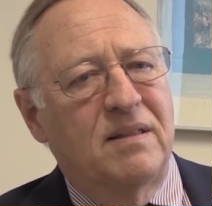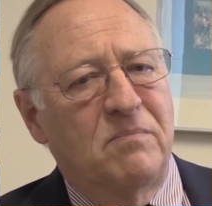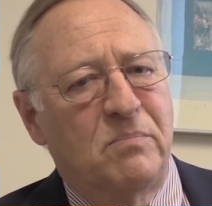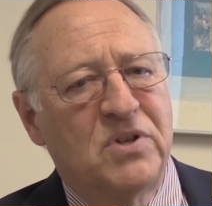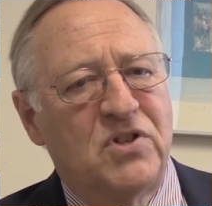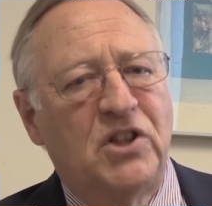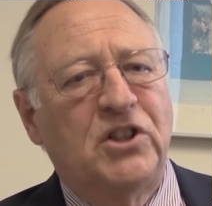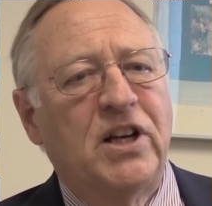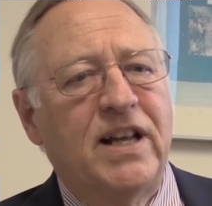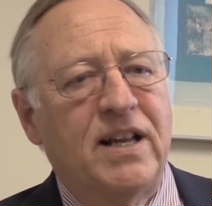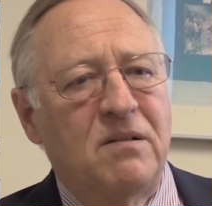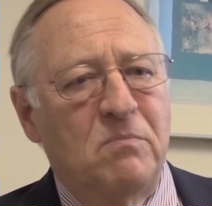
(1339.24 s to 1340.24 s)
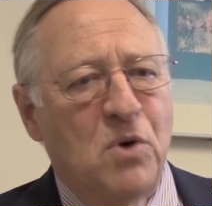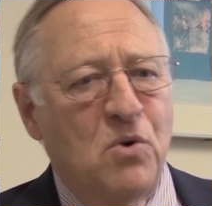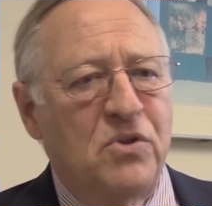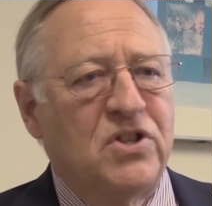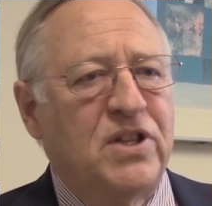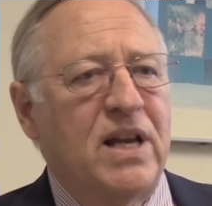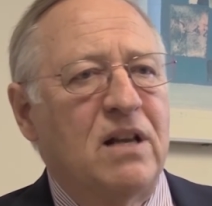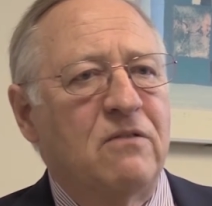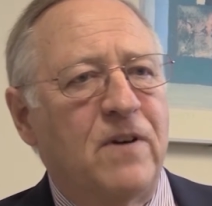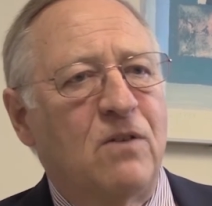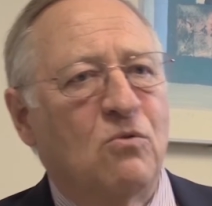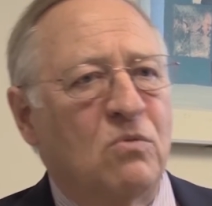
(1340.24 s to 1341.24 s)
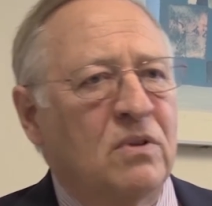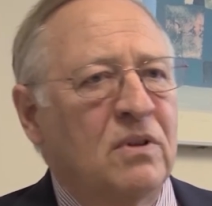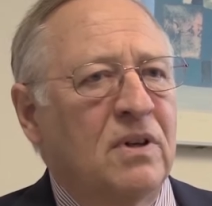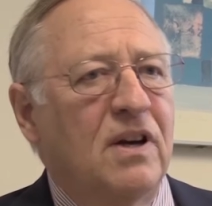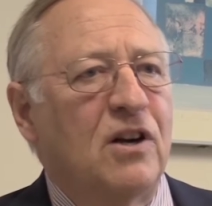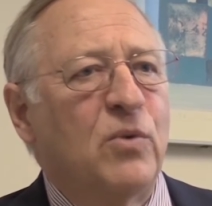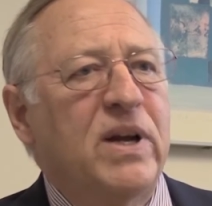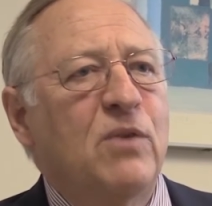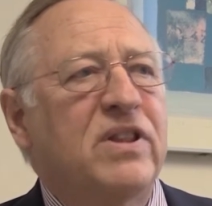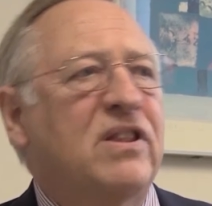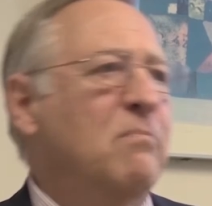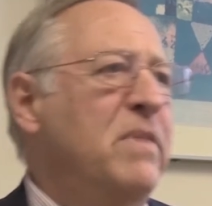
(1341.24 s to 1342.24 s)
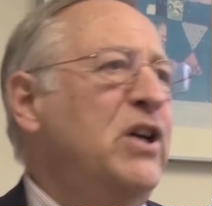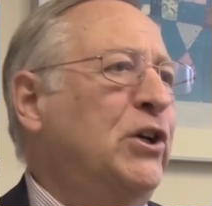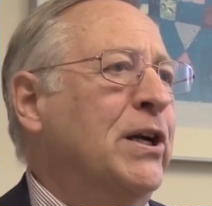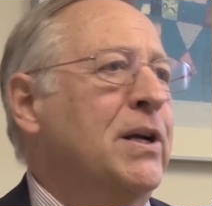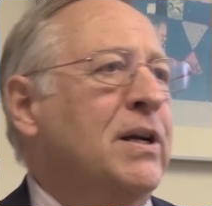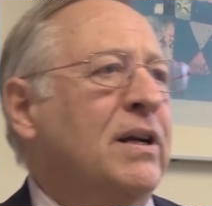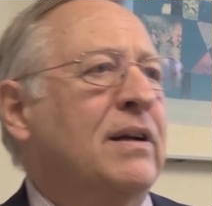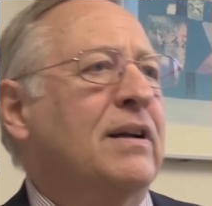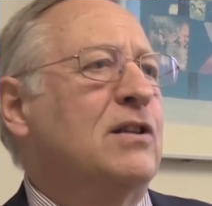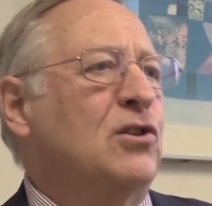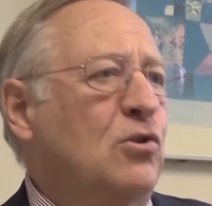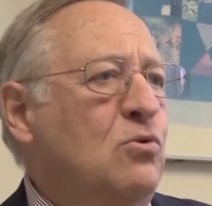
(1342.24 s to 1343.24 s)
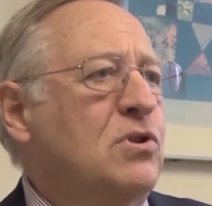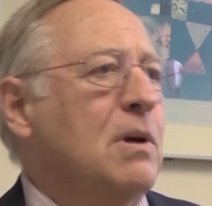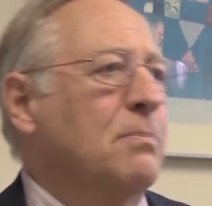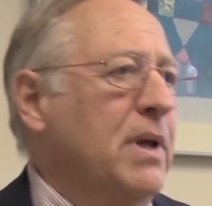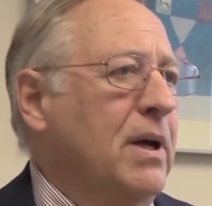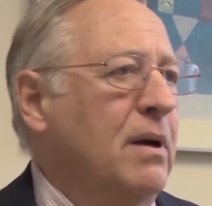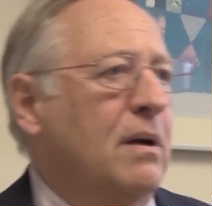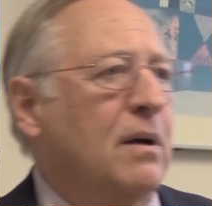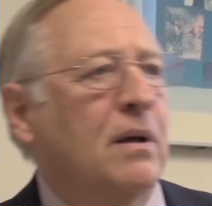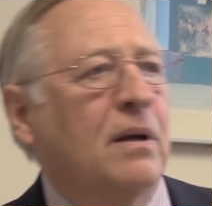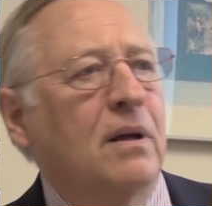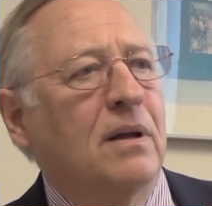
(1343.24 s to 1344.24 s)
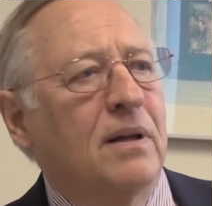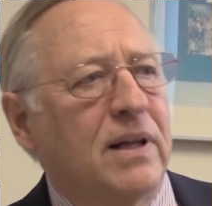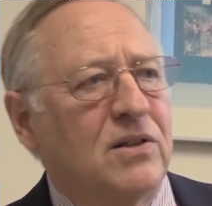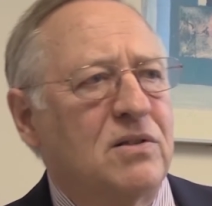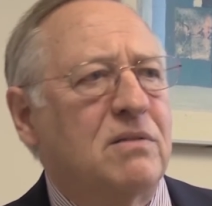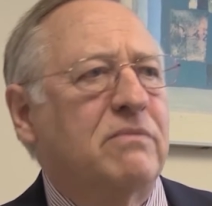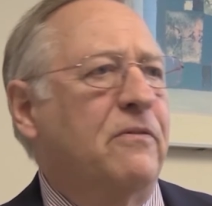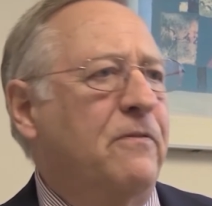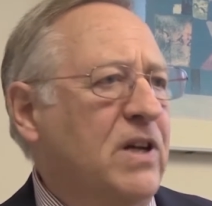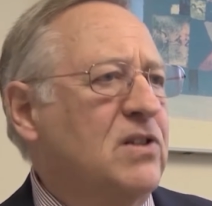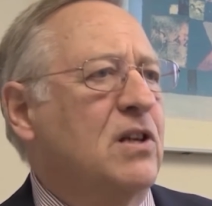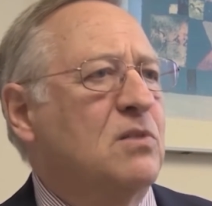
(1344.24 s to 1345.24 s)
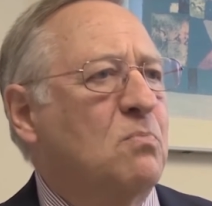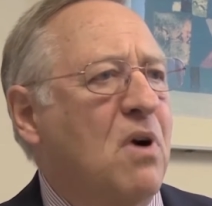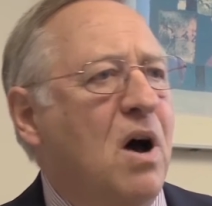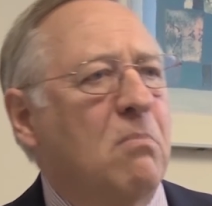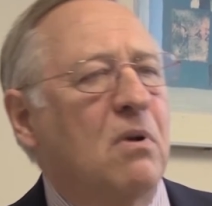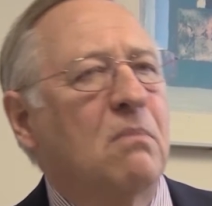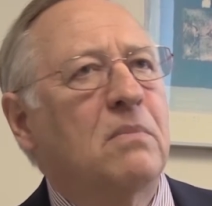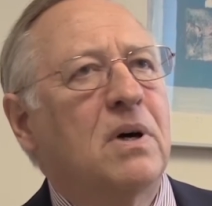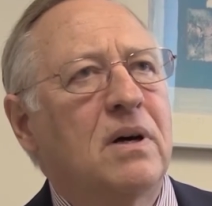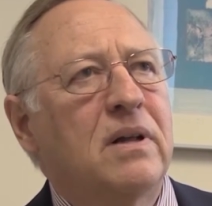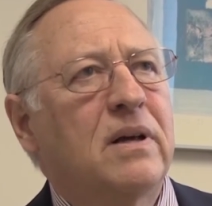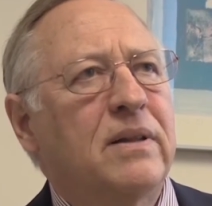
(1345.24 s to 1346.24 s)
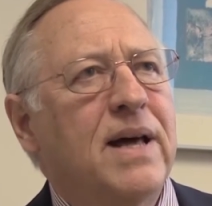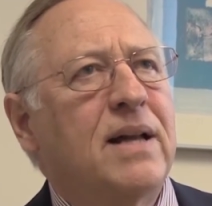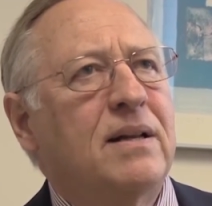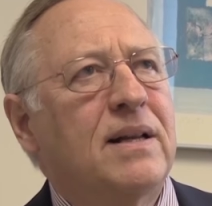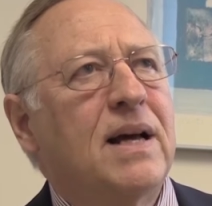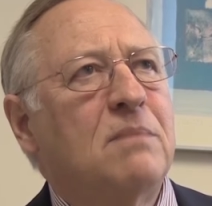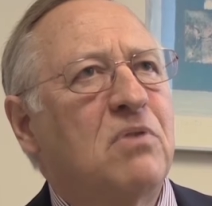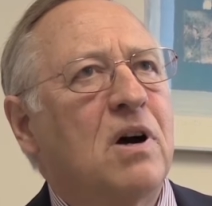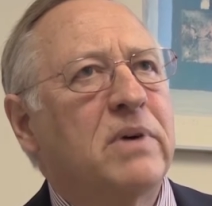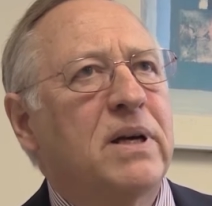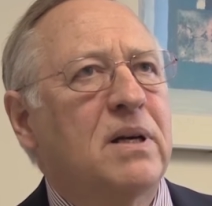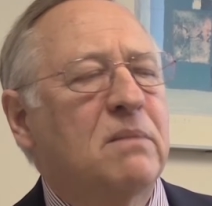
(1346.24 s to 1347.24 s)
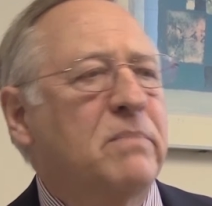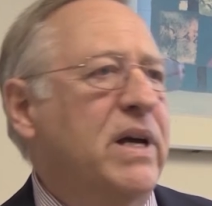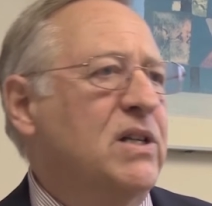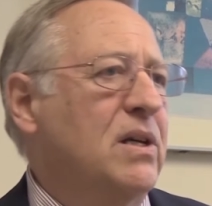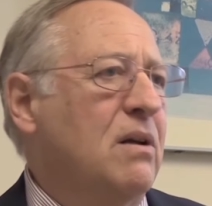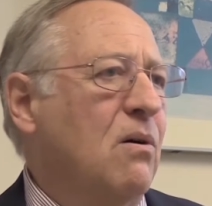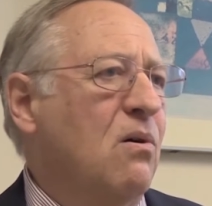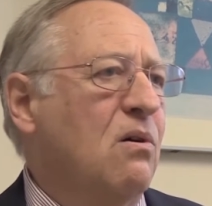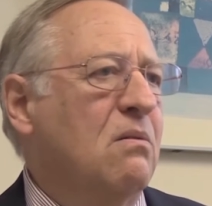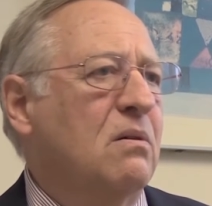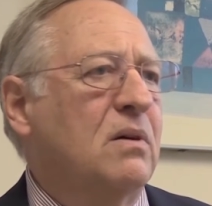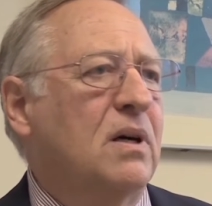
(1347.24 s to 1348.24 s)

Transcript: position in both state and federal agree with the mission, let's do something. Let's fix this problem. That probably makes it all